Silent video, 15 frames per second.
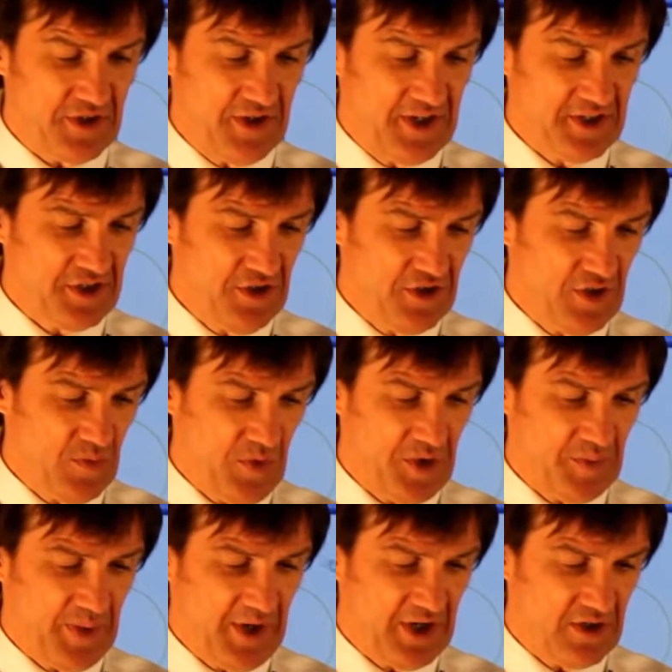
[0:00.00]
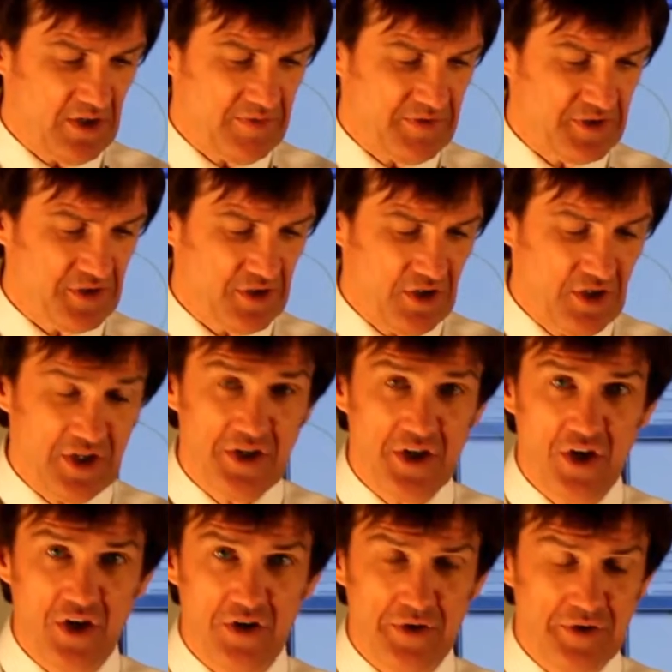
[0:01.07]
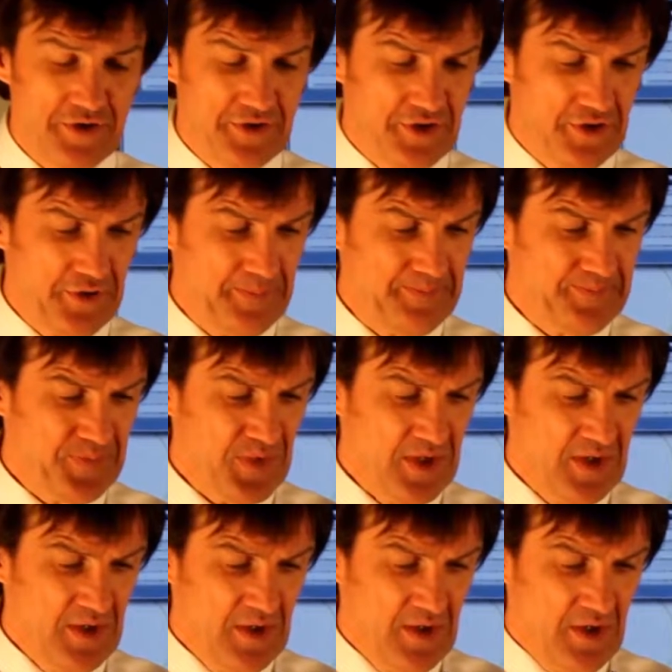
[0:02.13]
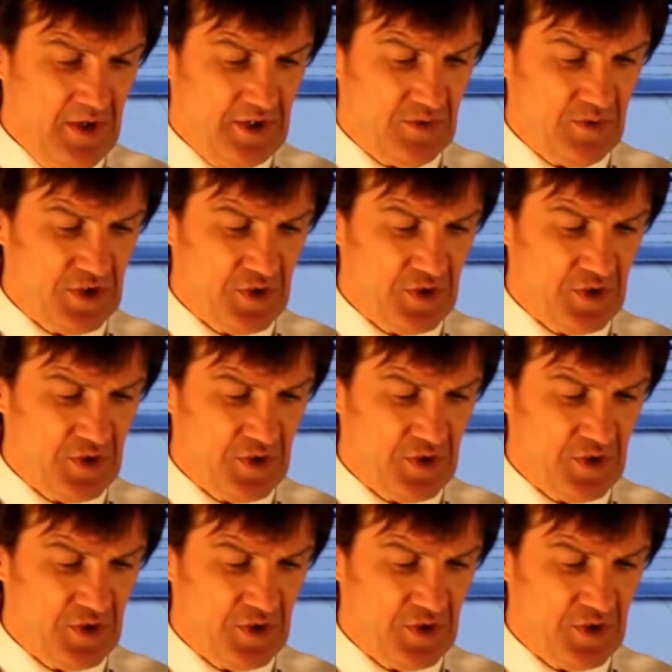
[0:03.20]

So let's look at what the back office can now do. So we'll